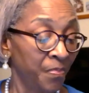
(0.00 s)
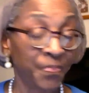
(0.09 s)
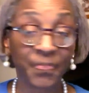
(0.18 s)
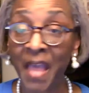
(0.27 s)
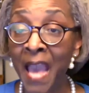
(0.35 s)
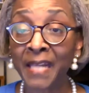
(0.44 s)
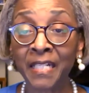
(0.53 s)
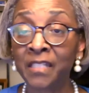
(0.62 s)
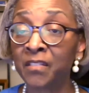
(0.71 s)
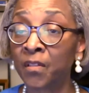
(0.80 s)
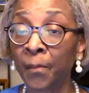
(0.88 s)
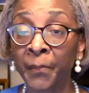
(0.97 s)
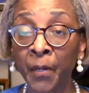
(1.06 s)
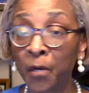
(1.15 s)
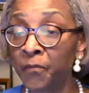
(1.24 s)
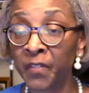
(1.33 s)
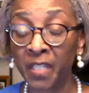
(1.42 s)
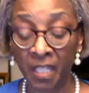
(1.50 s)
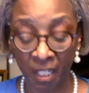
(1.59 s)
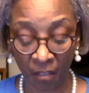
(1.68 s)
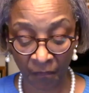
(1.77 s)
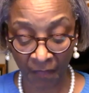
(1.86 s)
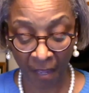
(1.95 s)
That is the perfect
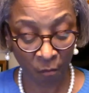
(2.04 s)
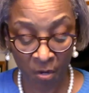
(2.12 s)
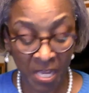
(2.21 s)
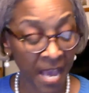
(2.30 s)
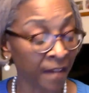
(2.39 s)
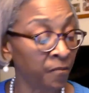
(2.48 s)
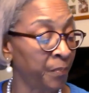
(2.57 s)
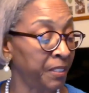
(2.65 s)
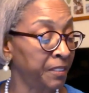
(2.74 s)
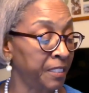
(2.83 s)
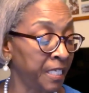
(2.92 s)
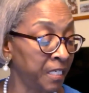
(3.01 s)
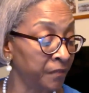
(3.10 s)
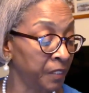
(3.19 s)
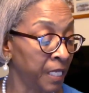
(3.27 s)
gift that we have been given.